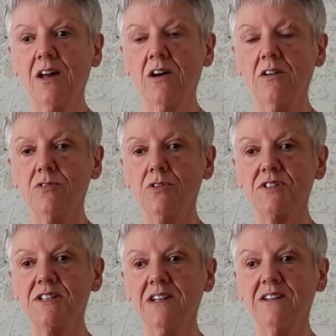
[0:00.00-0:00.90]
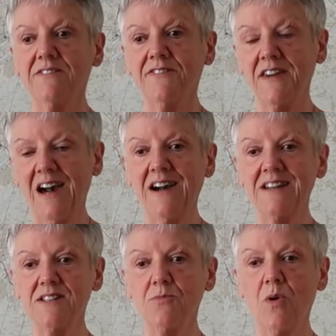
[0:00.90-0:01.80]
a lot of water for your
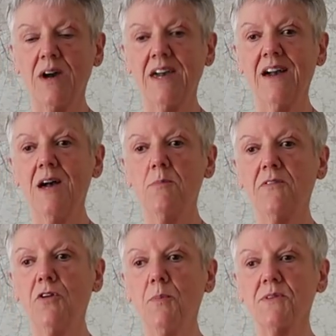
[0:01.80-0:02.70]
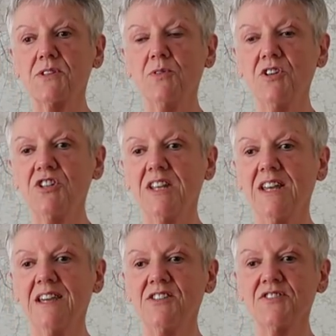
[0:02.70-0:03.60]
height and weight, but if you put squash in
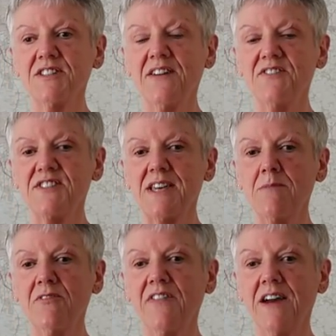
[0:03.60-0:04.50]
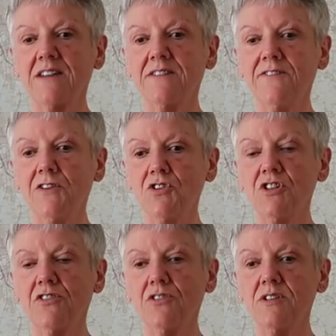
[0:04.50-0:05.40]
it, it doesn't have the same effect of
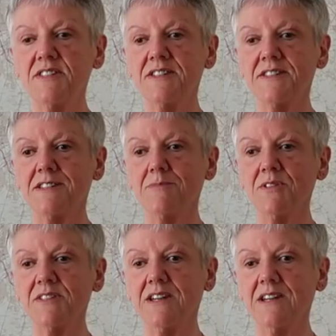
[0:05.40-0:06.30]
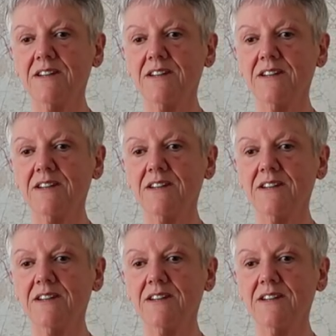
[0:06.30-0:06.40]
flushing through your system, does it?